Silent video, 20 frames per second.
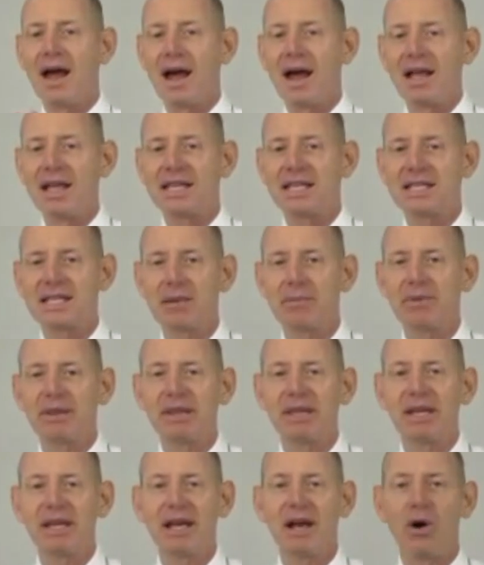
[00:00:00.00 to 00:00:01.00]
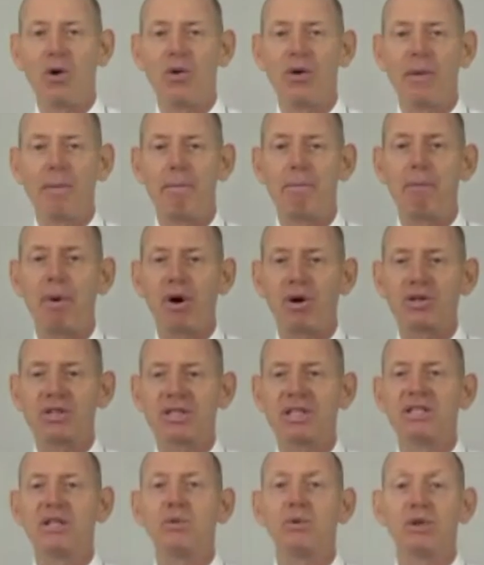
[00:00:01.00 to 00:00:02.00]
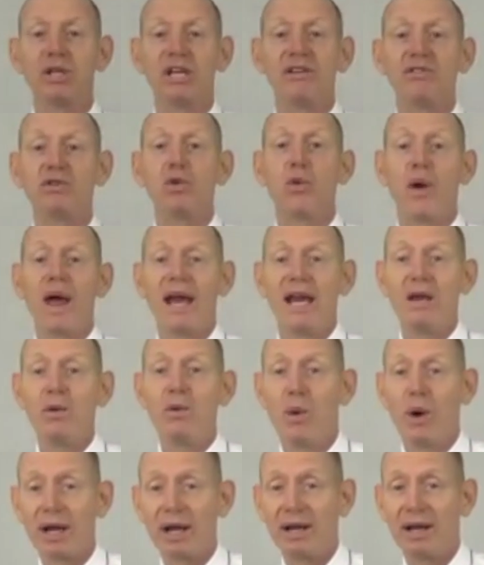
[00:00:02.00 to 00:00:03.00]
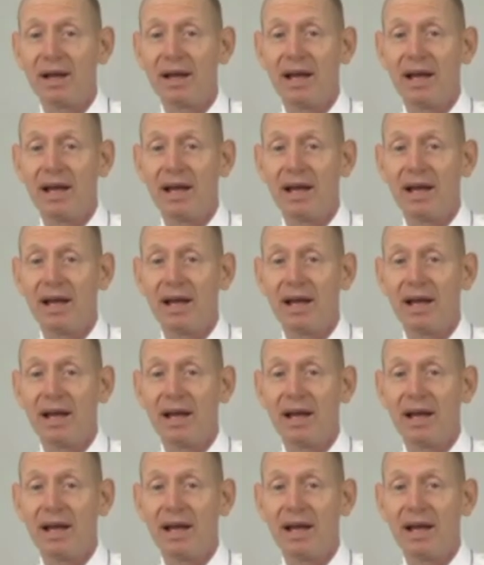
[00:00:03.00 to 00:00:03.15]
something or a box that he will give to anyone.